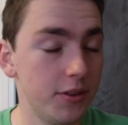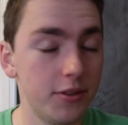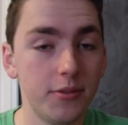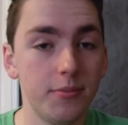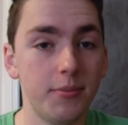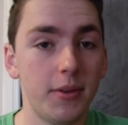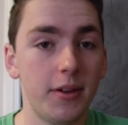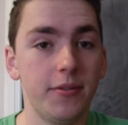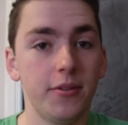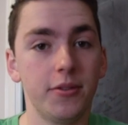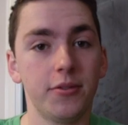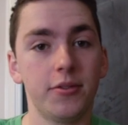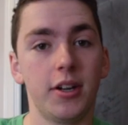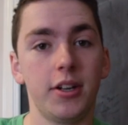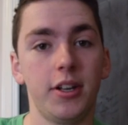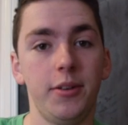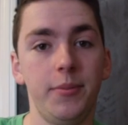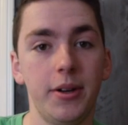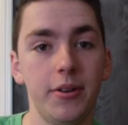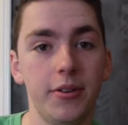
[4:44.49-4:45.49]
is my first
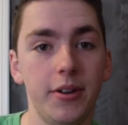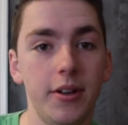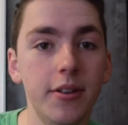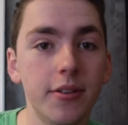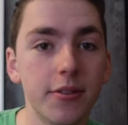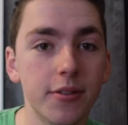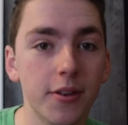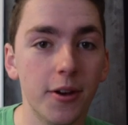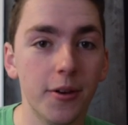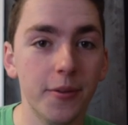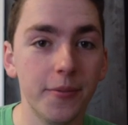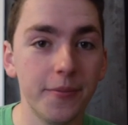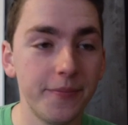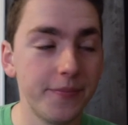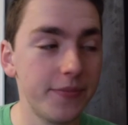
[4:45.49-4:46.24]
documentary, so